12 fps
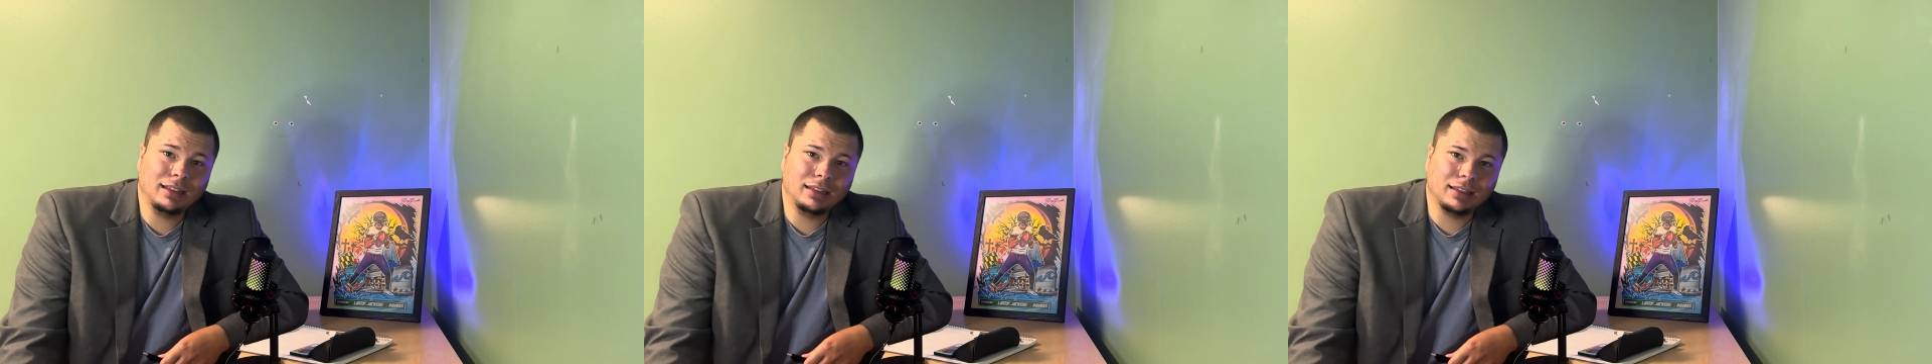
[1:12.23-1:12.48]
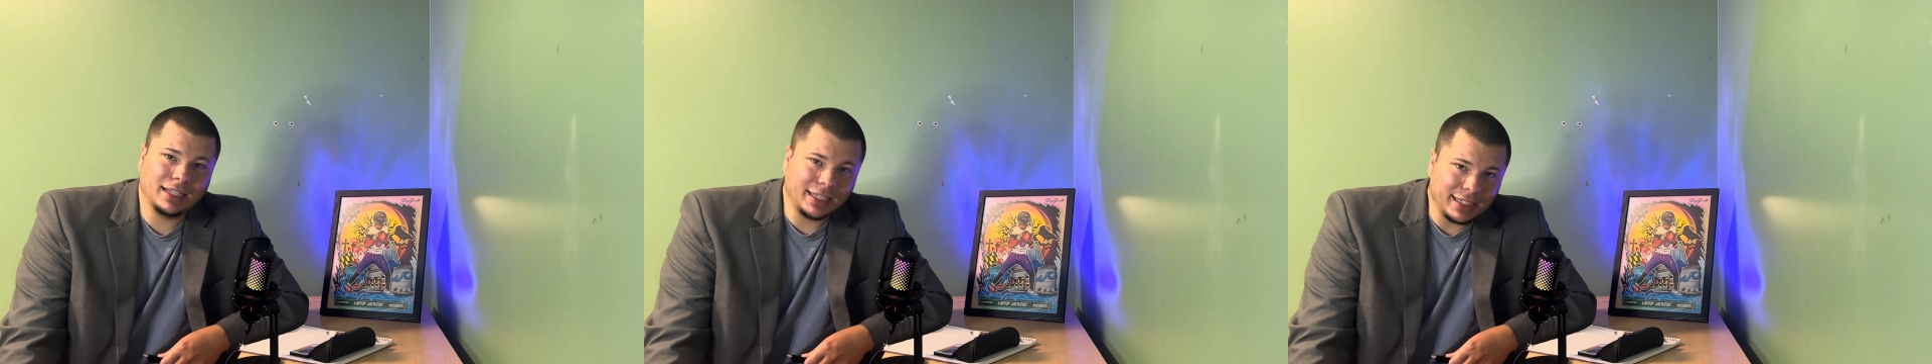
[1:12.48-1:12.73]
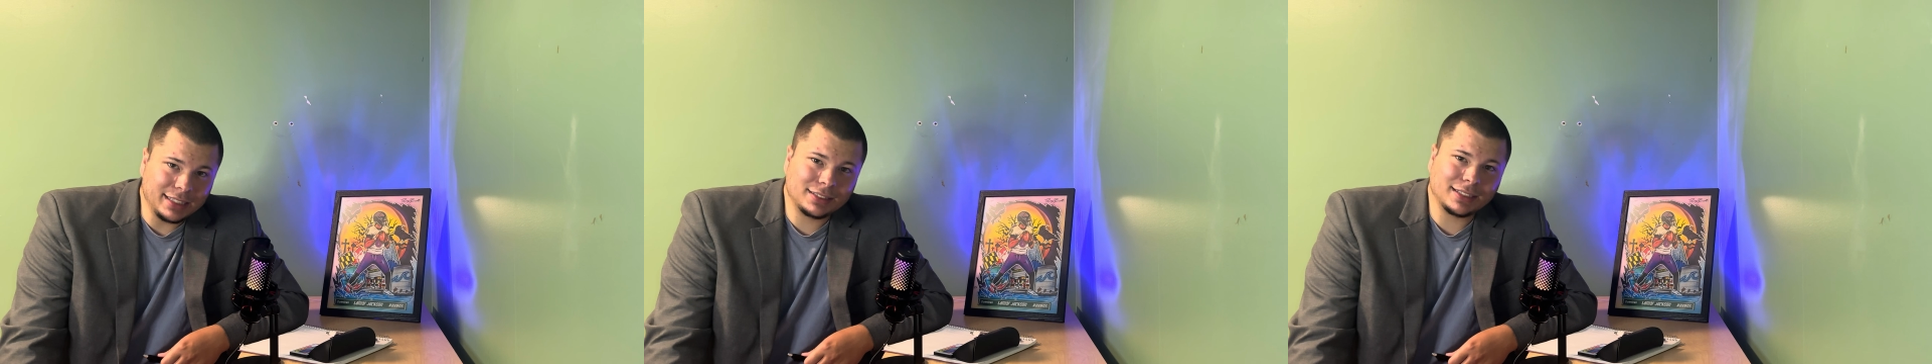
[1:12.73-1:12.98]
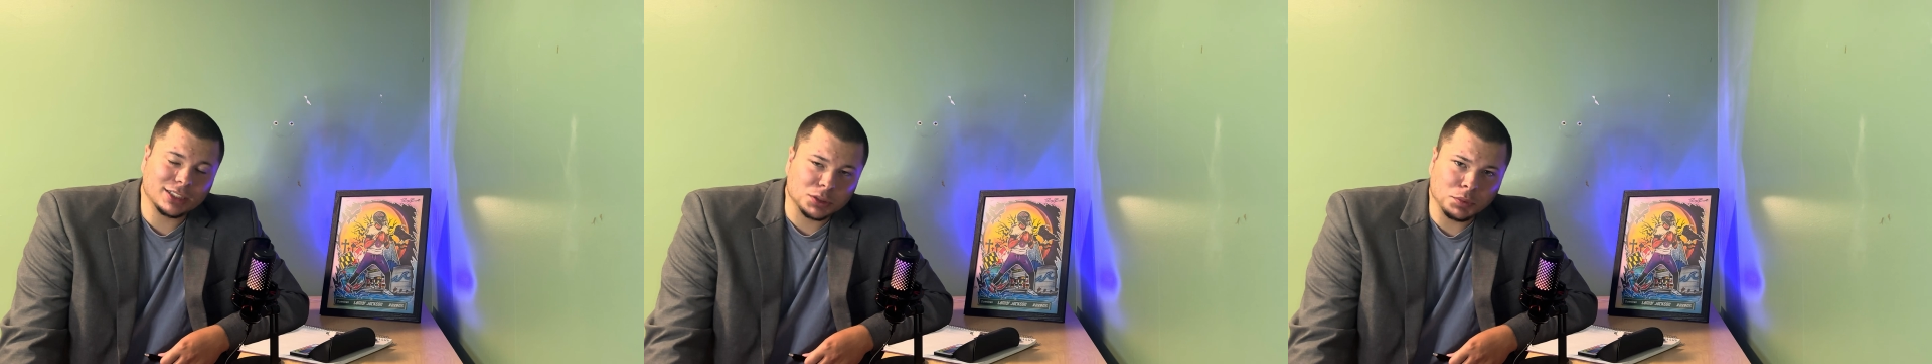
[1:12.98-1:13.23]
the
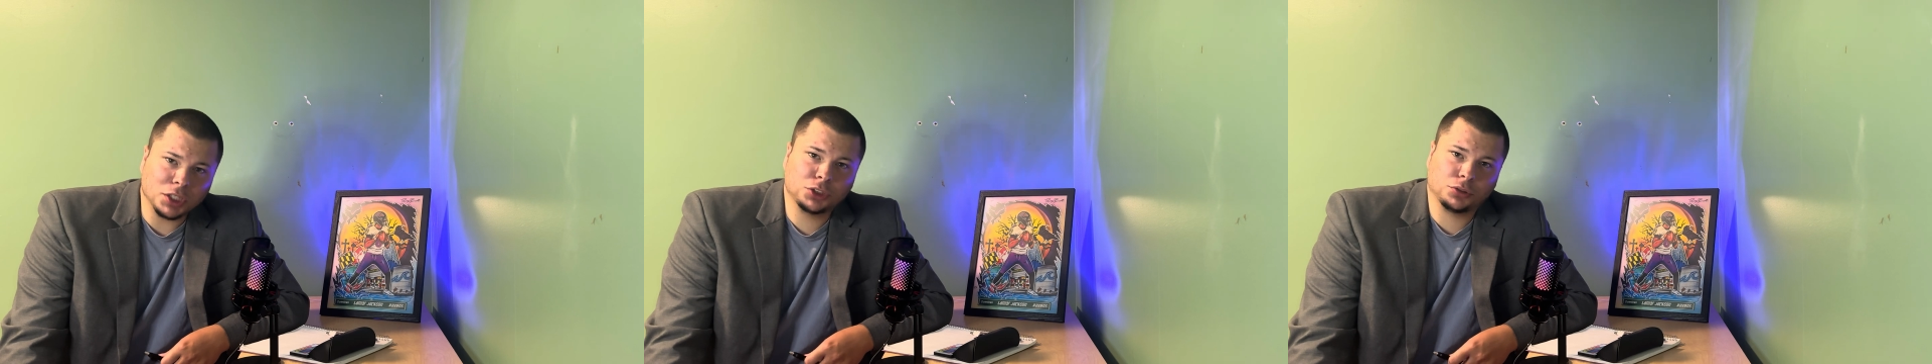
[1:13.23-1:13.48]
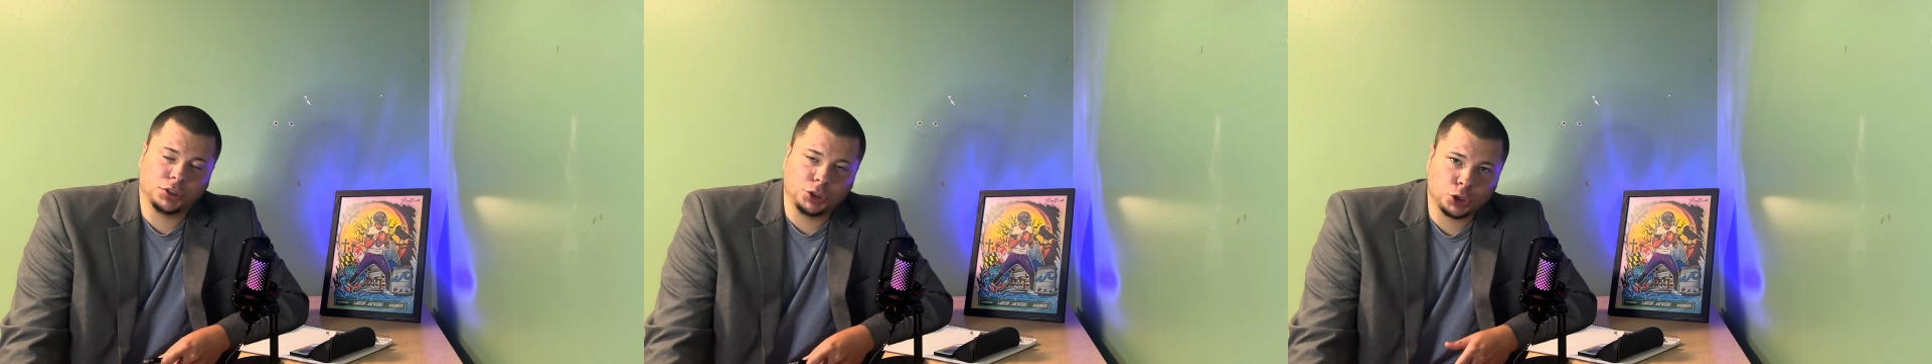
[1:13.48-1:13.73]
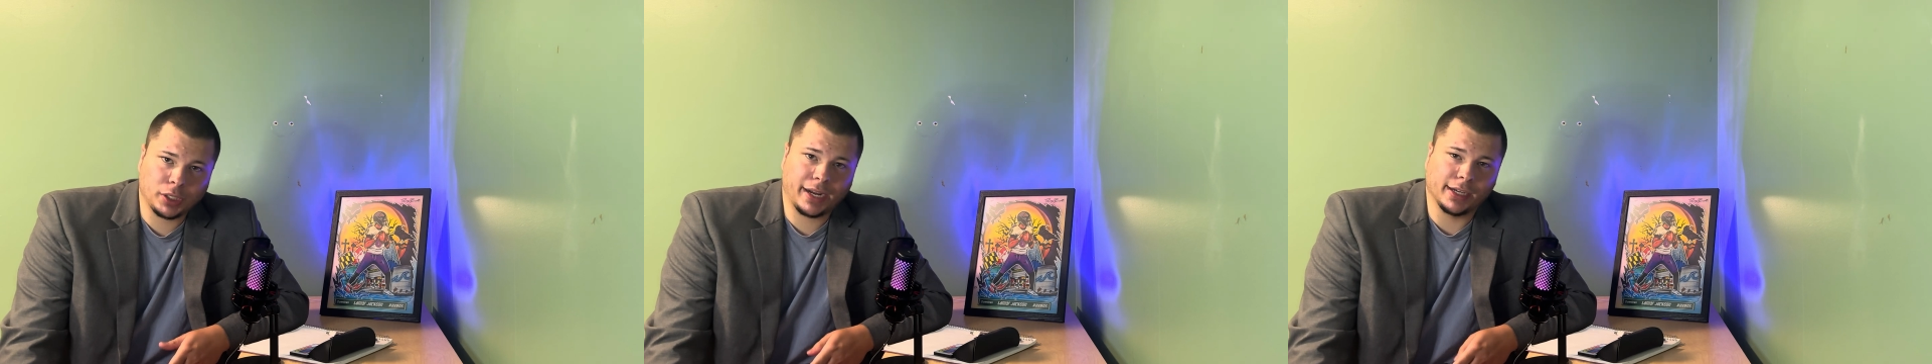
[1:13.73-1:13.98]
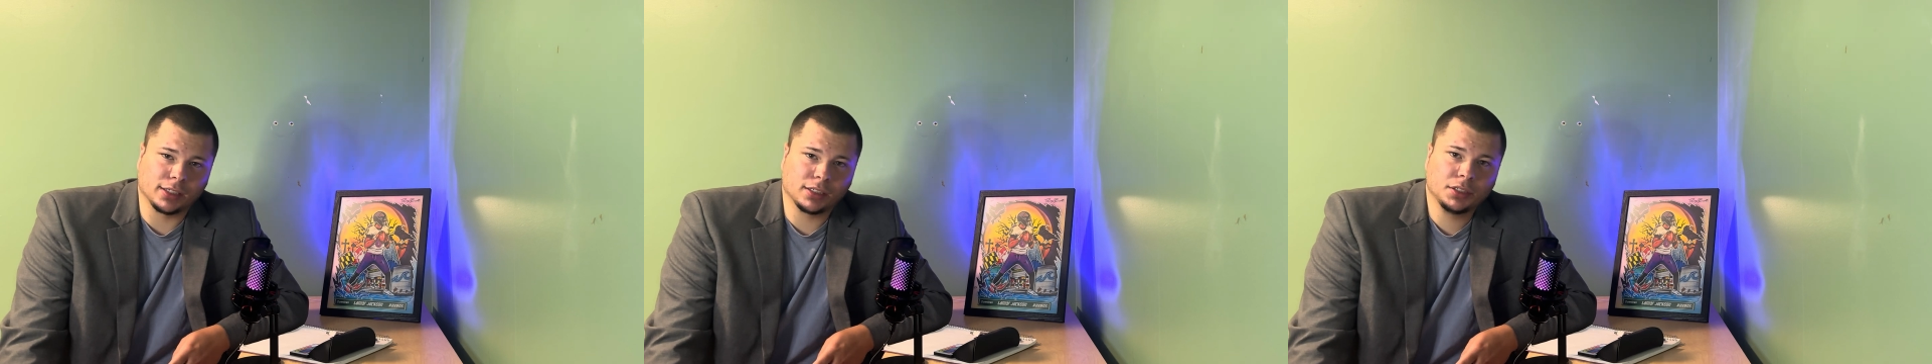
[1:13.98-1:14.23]
easiest muscle to
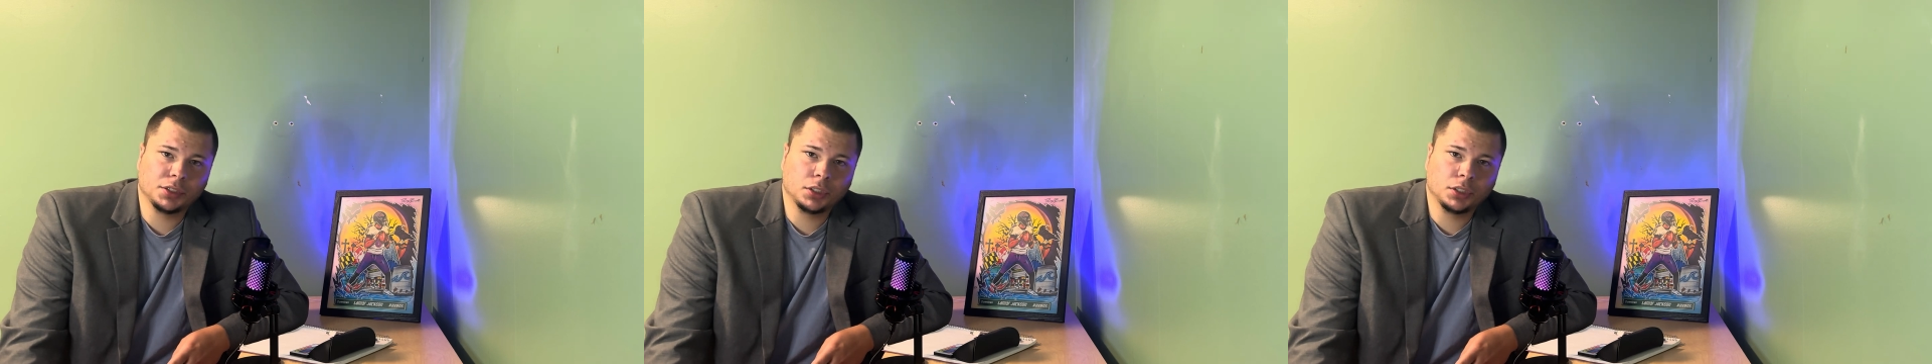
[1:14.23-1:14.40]
train.